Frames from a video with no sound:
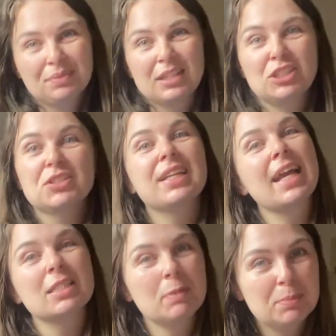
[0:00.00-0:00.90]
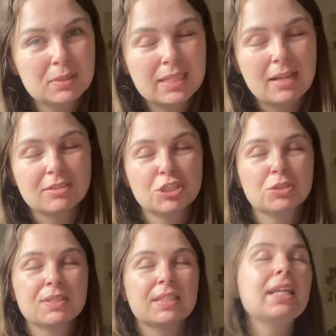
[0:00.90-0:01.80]
she doesn't like to be put down, so she'll
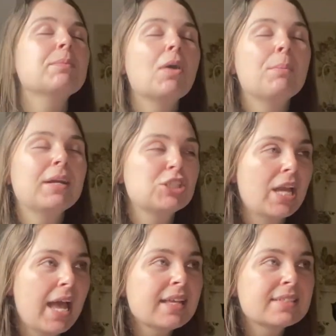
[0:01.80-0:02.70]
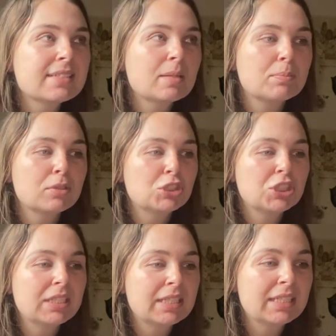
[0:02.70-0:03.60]
sleep on my chest, but
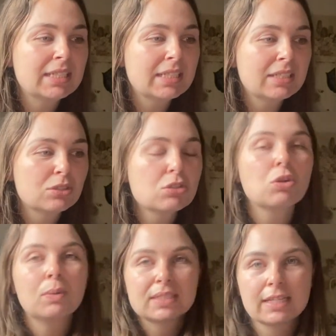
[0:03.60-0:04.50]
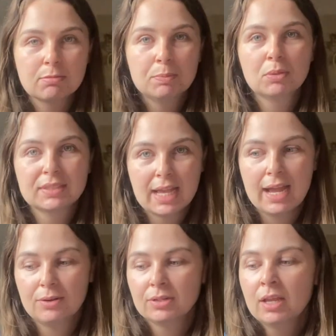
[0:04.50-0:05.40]
she doesn't always like to be put
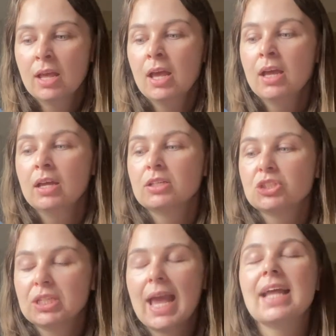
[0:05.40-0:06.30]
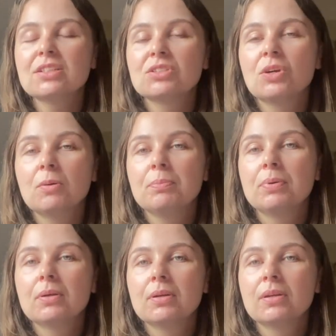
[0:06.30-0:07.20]
down. She ends up,
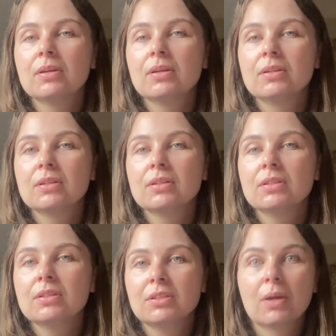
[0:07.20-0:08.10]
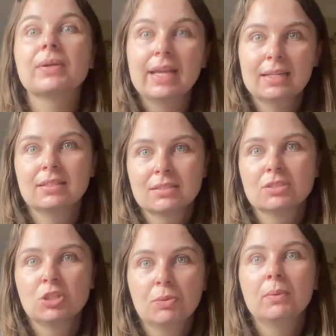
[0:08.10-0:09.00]
getting
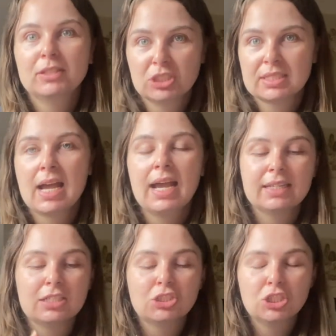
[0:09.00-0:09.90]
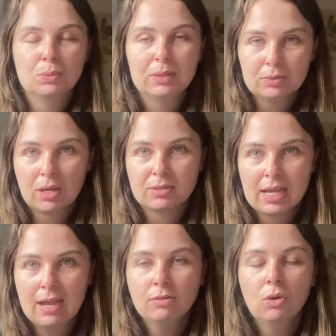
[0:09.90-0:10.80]
to the point where she's tired and she will go
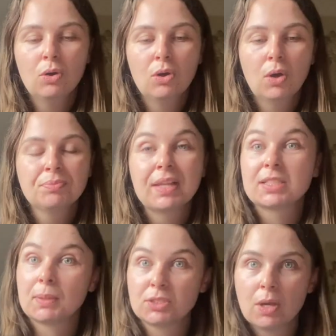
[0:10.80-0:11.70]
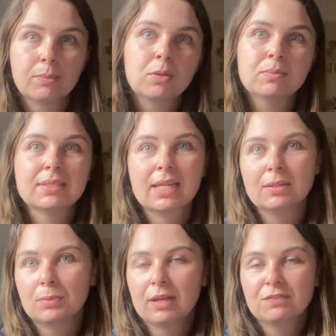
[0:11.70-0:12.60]
down, or that's when Tom comes
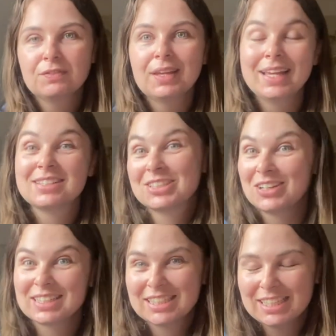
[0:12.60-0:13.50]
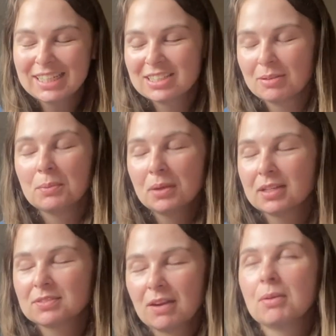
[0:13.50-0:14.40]
in with his strategy, so it
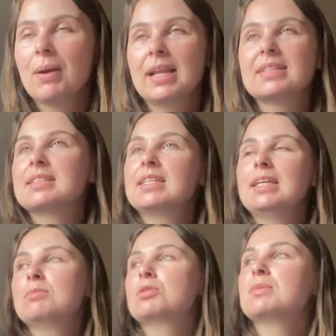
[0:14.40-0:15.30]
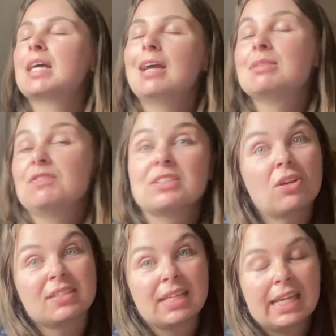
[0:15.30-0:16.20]
works very well as a team sometimes if he's
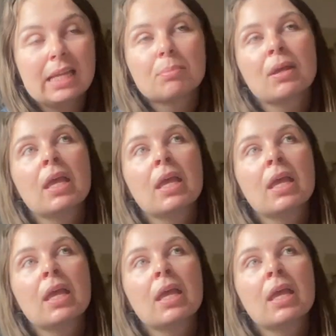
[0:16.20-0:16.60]
not asleep.